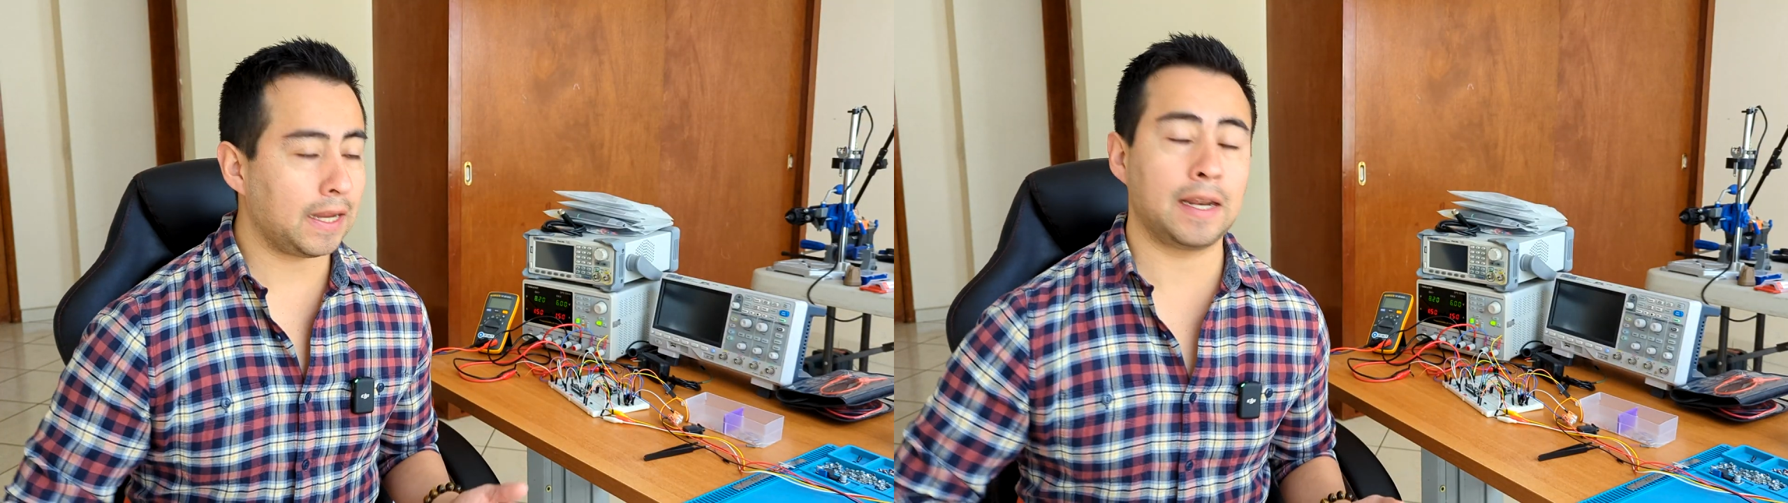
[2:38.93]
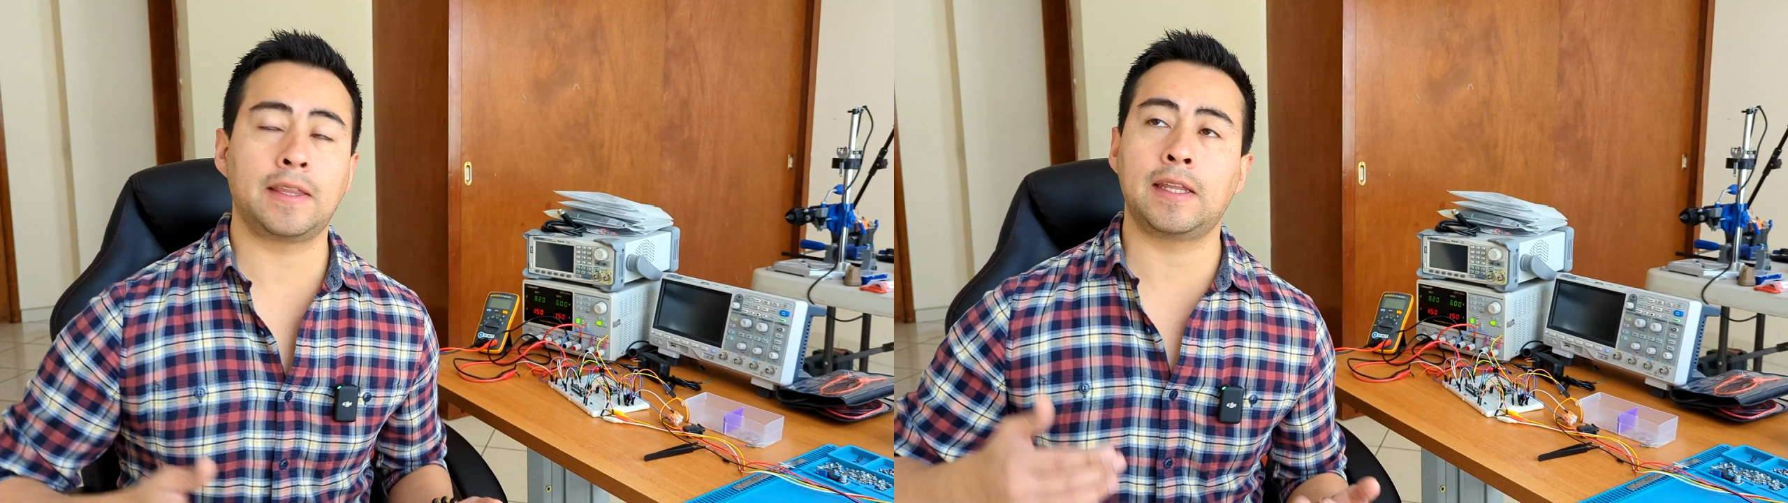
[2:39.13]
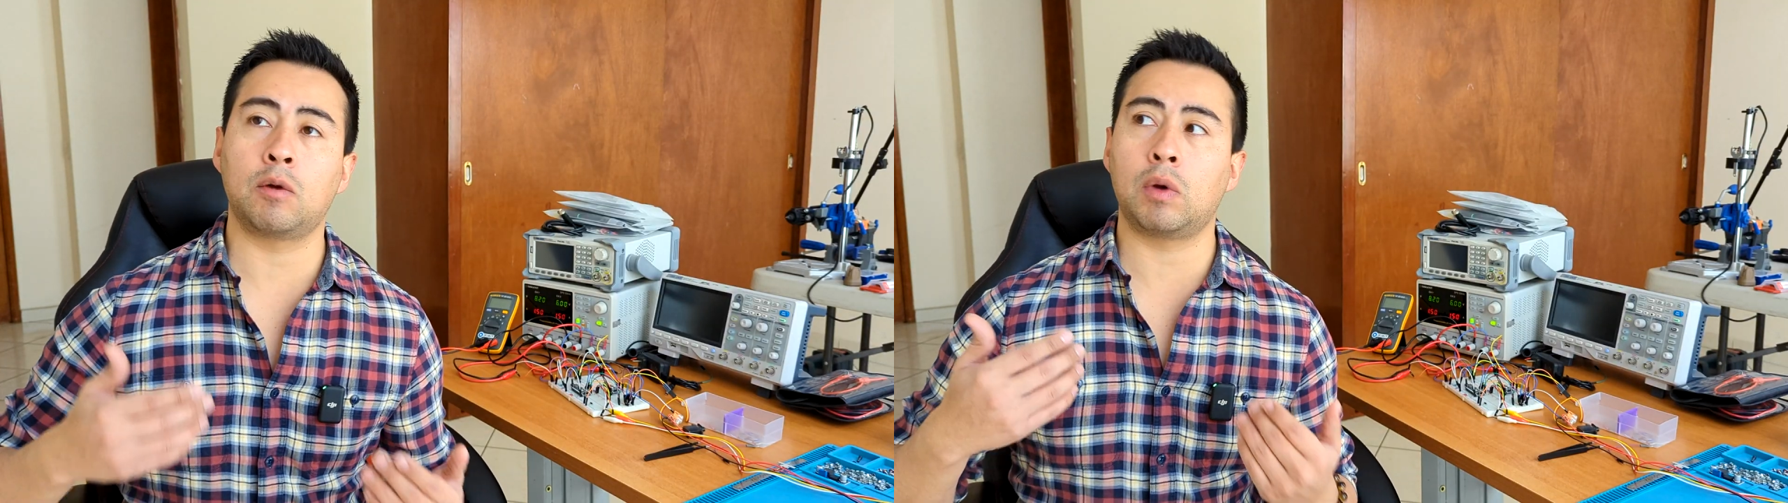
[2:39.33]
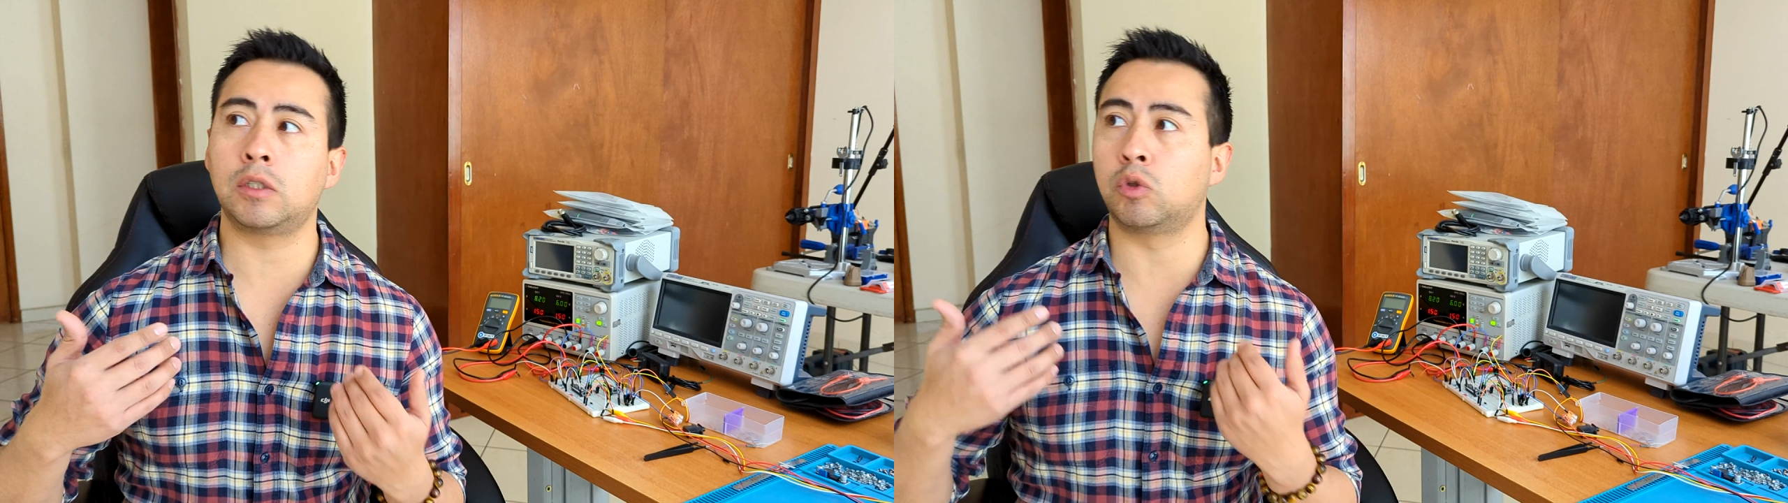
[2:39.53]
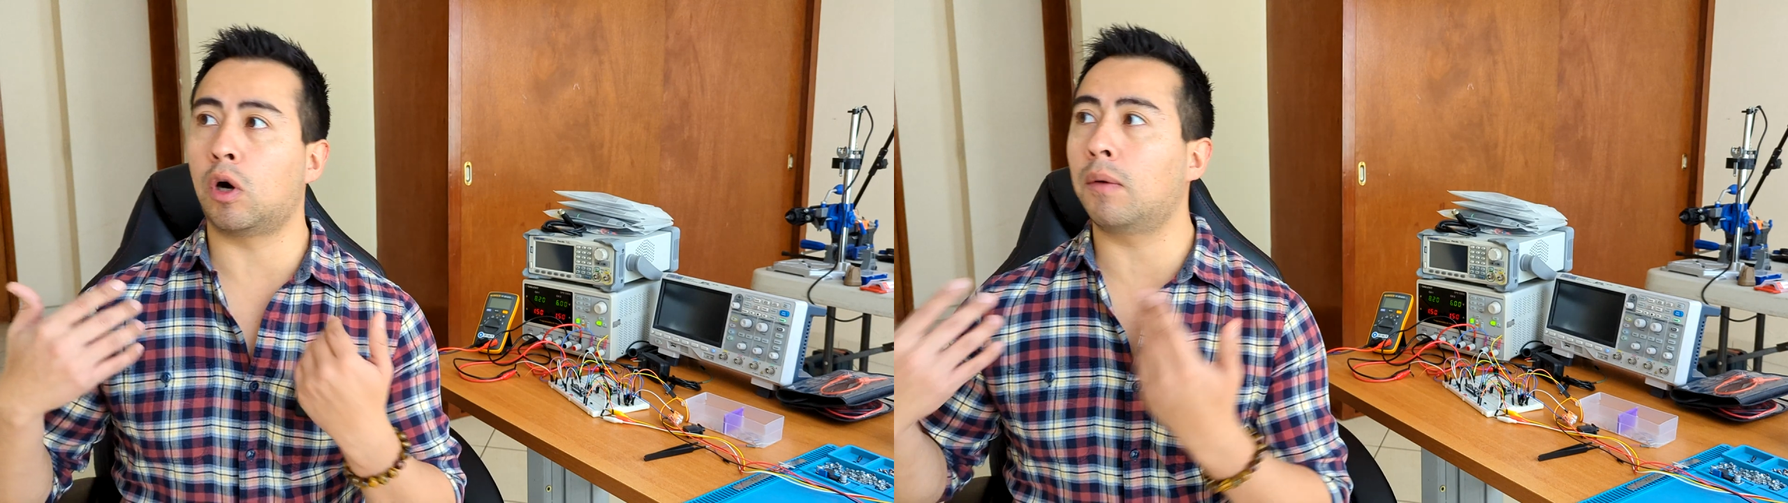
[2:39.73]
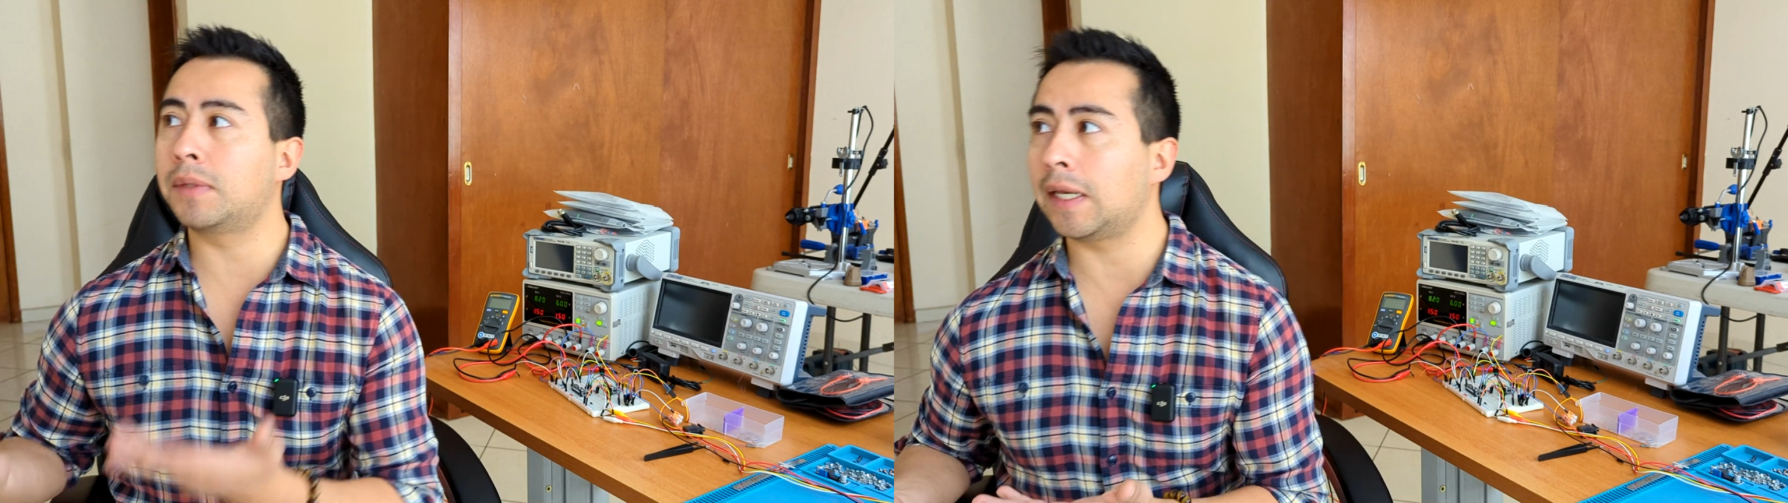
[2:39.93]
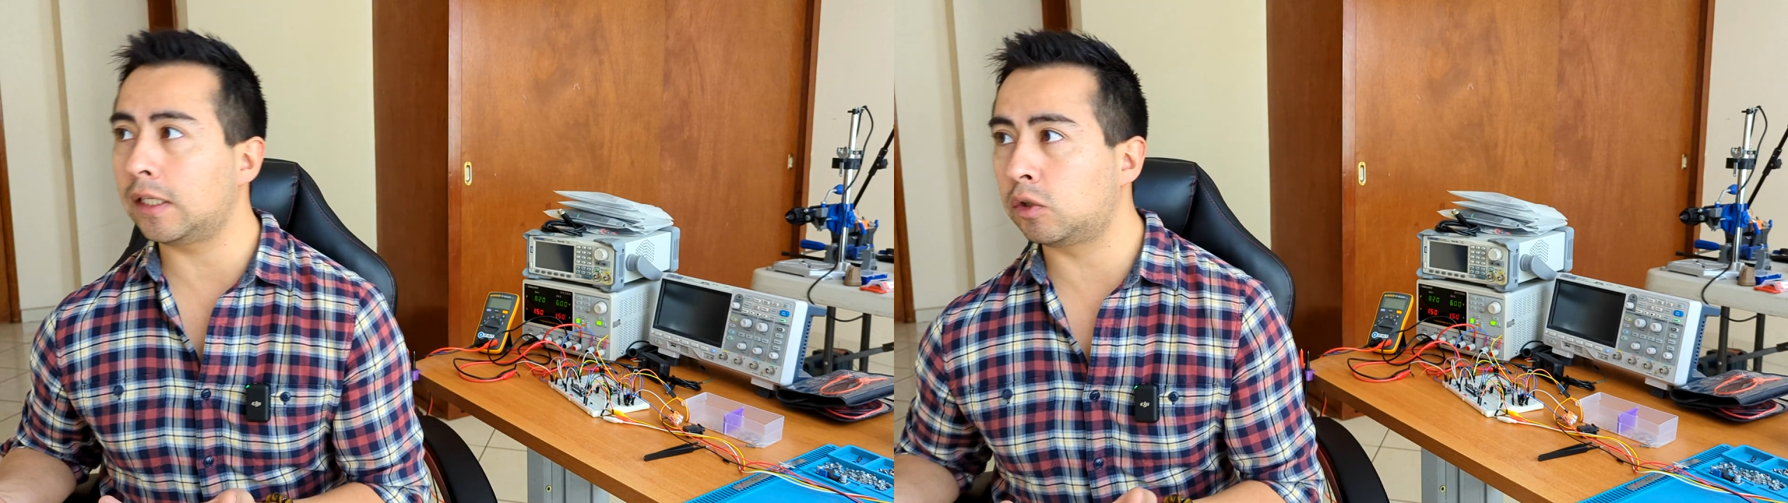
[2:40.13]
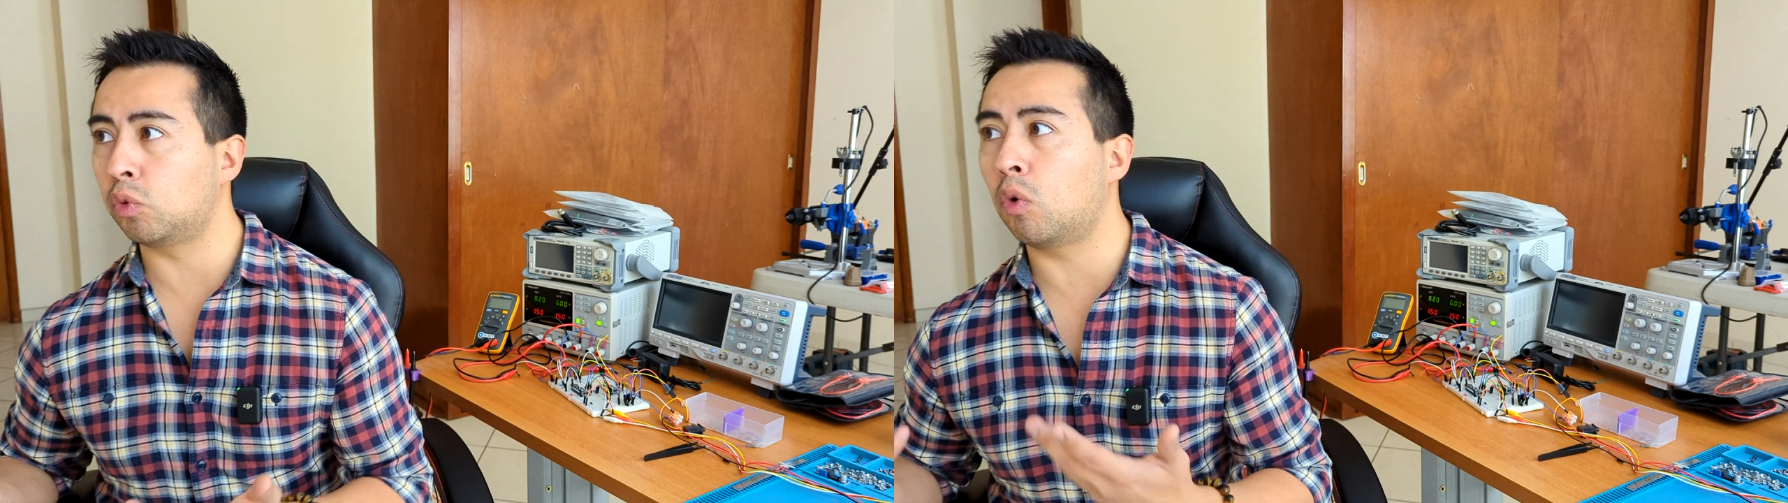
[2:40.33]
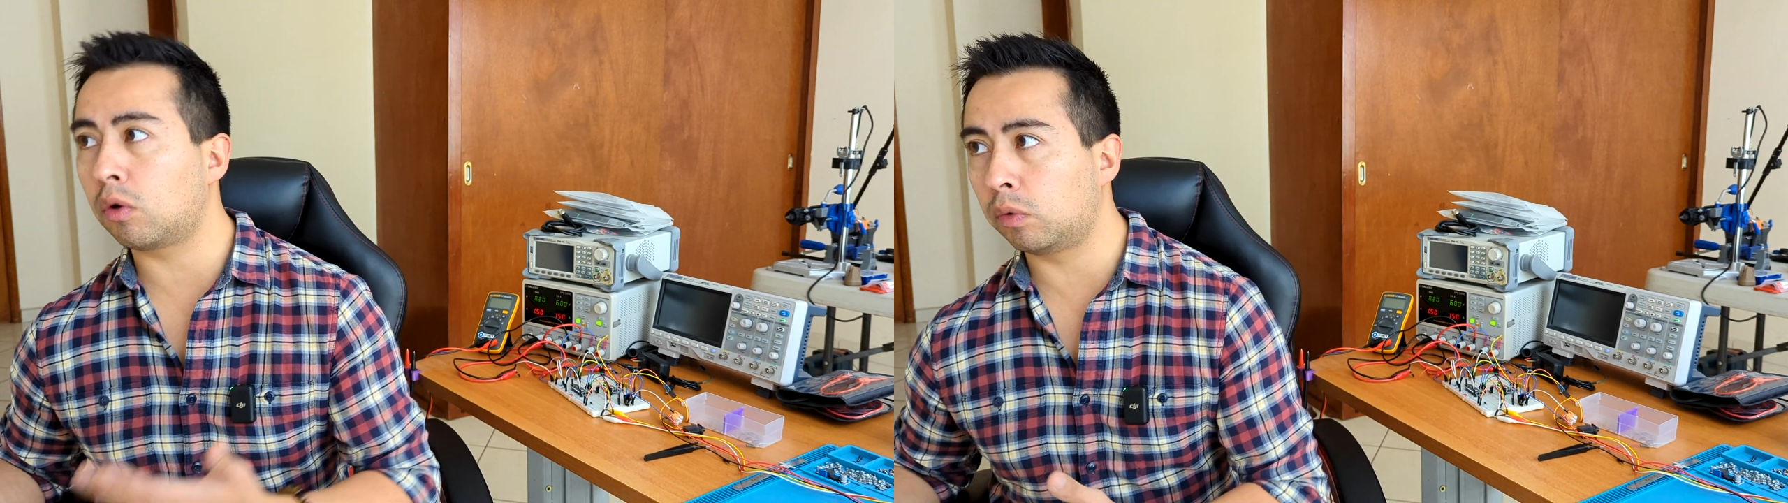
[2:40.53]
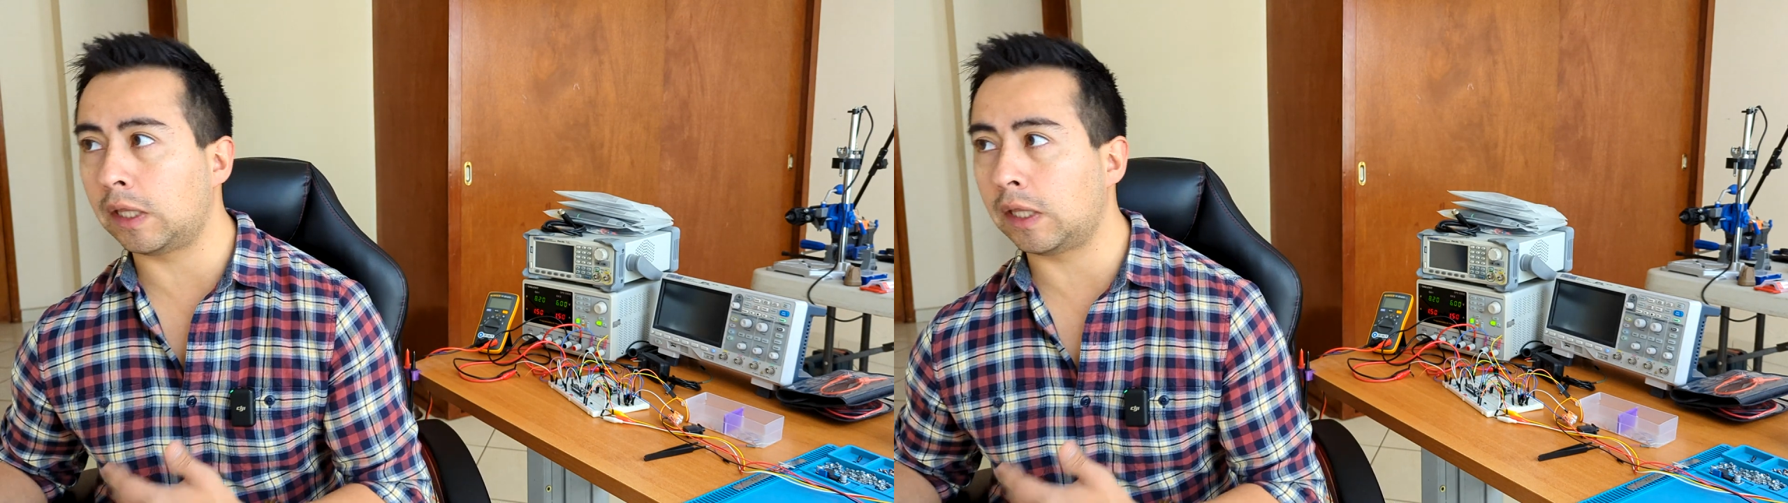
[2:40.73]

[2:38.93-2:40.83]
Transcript: and I didn't want to update it to work